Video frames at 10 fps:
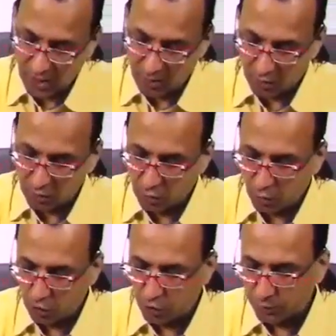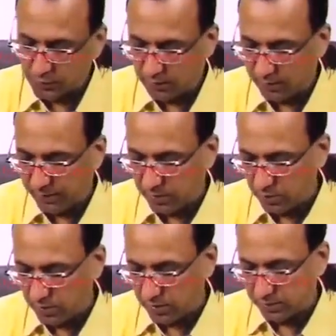about two tubes developing
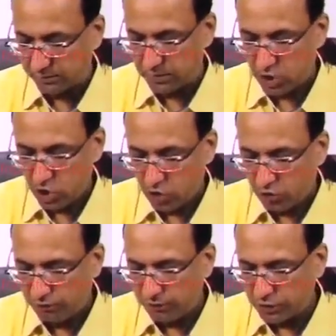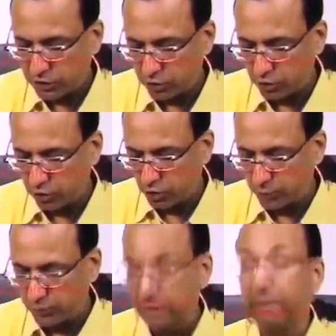together. Which two
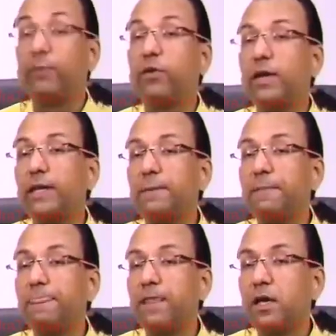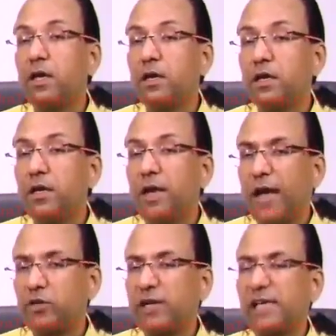tubes develop together?
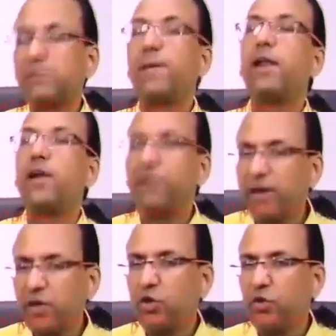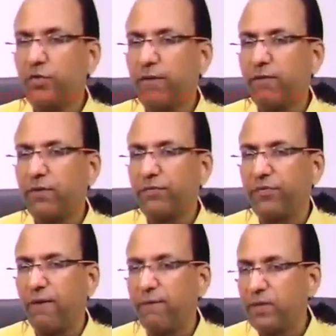Actually, respiratory tube develop
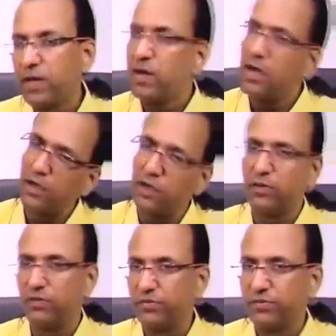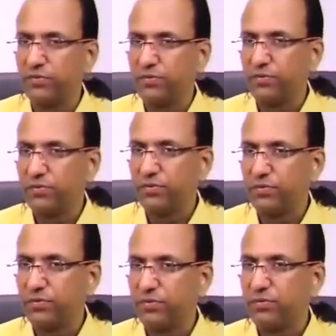from the gut tube,
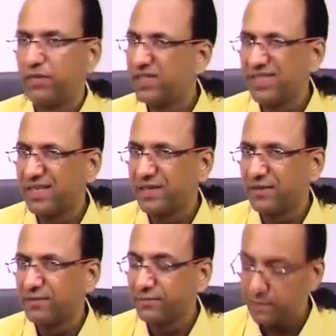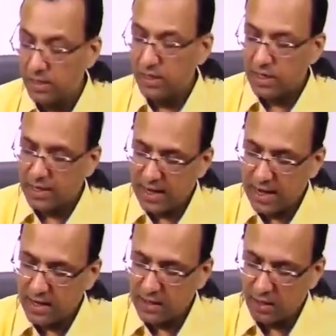isn't it?
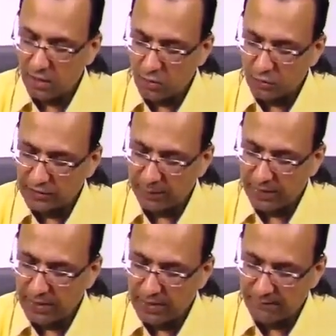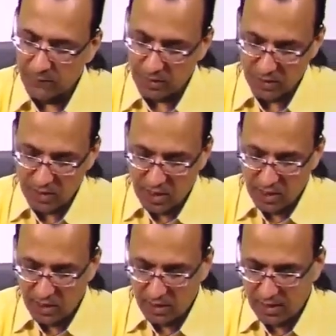And how do you separate them?
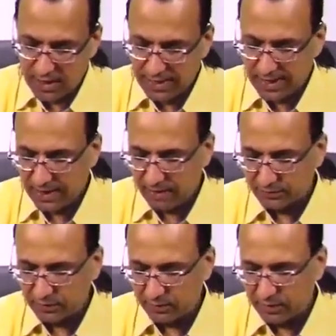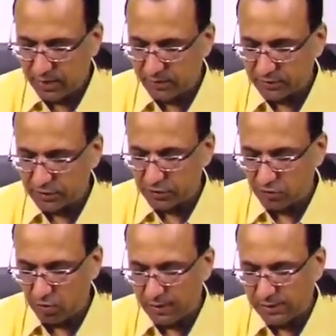Here I have something which is
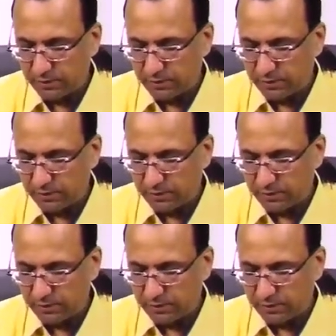called as